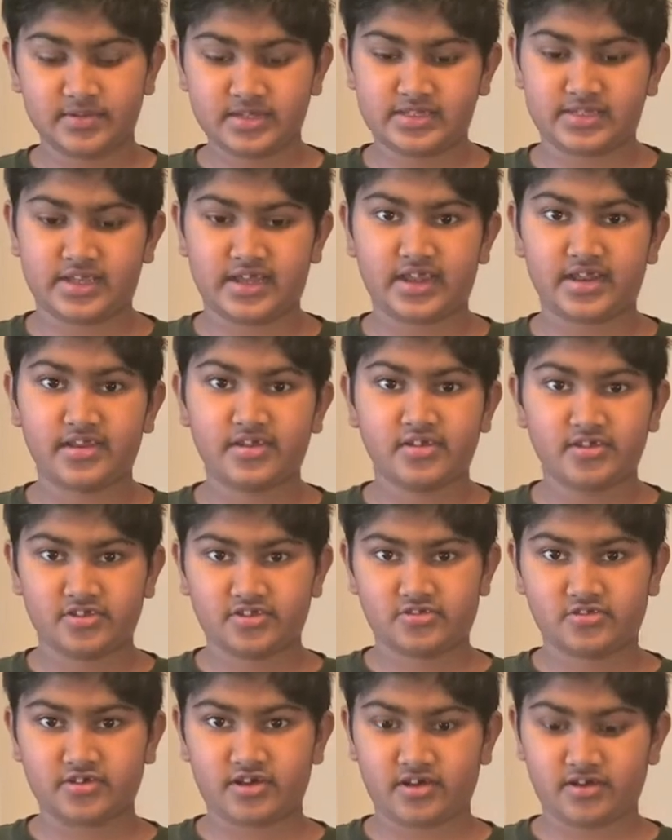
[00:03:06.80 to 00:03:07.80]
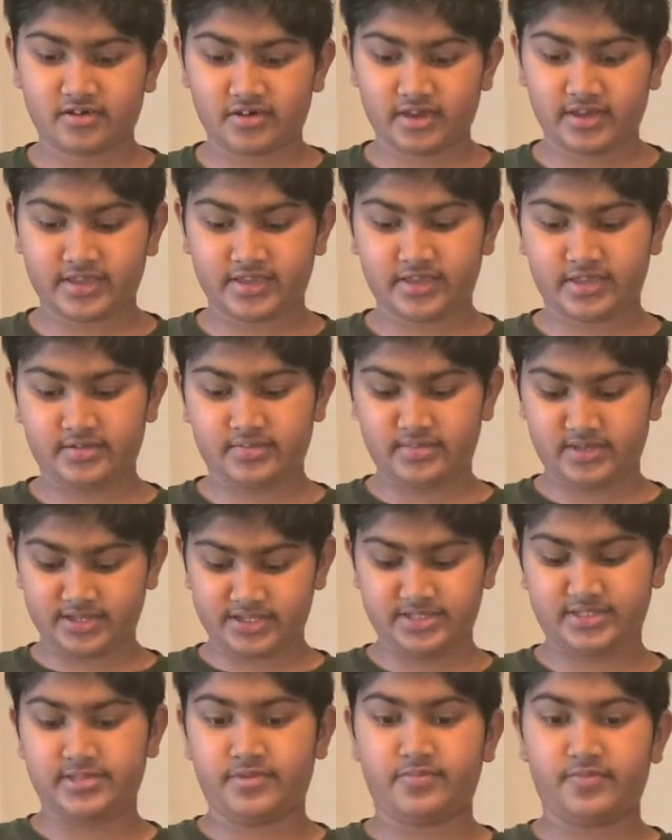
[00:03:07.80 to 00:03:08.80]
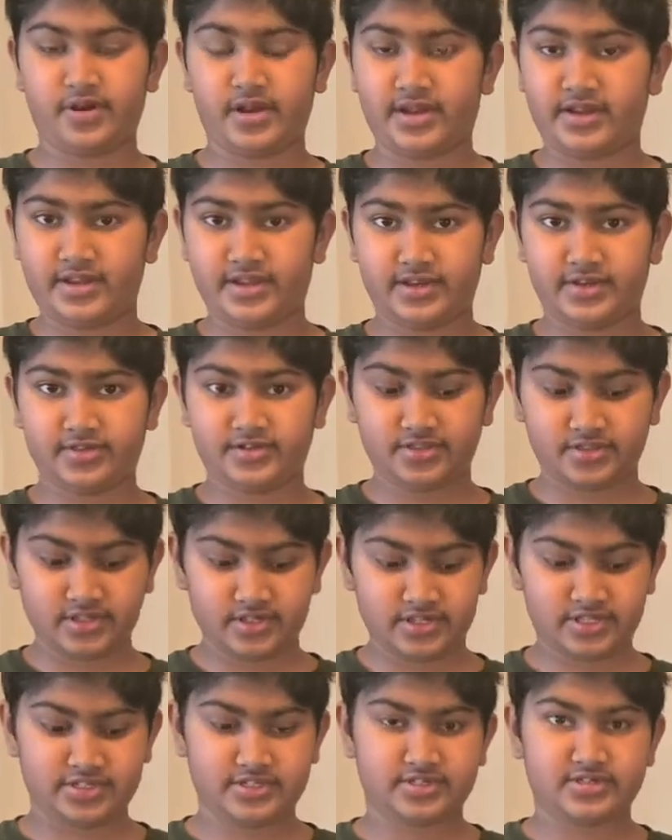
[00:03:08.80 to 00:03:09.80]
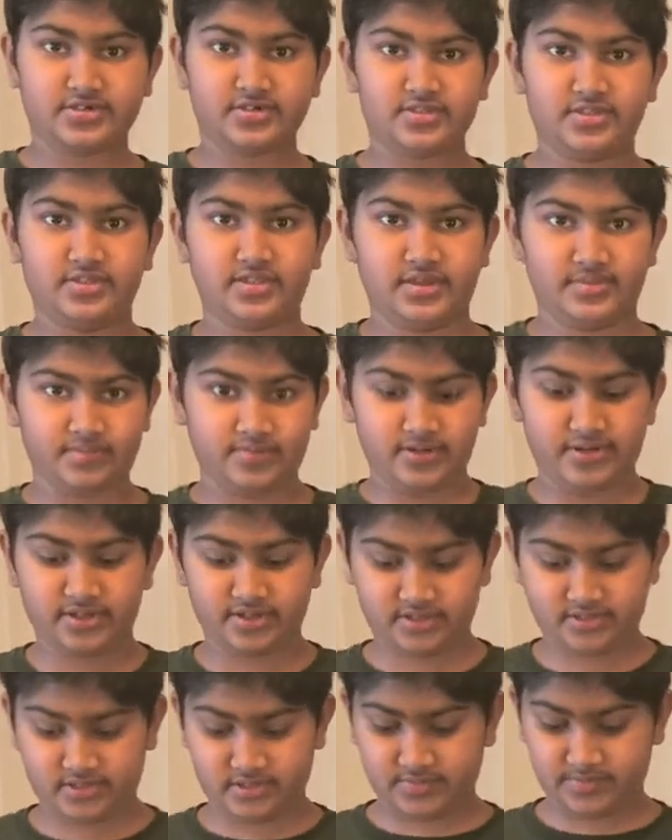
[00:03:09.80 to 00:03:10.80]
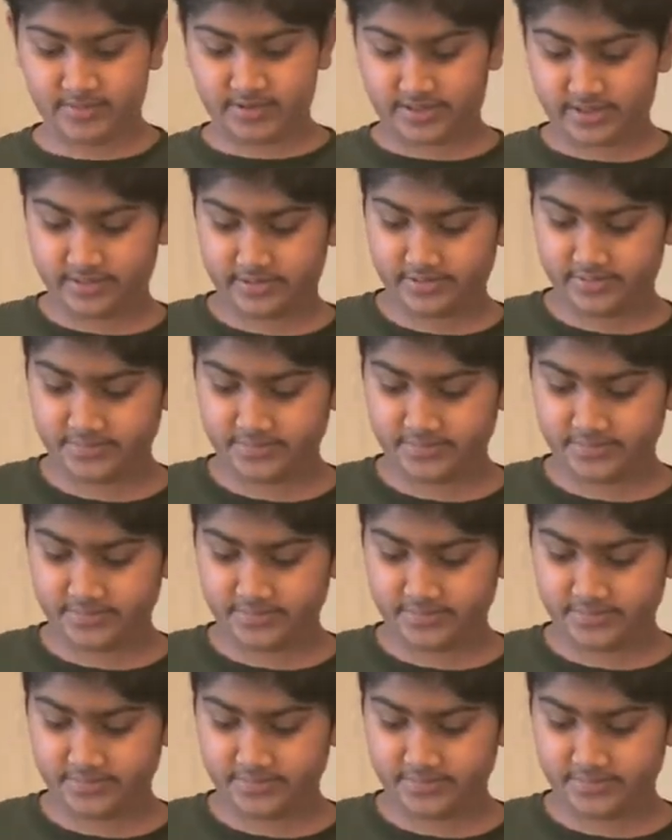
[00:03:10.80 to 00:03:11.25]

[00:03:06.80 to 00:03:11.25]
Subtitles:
aside, so now I can mix the bread into the custard, then put it on the pan.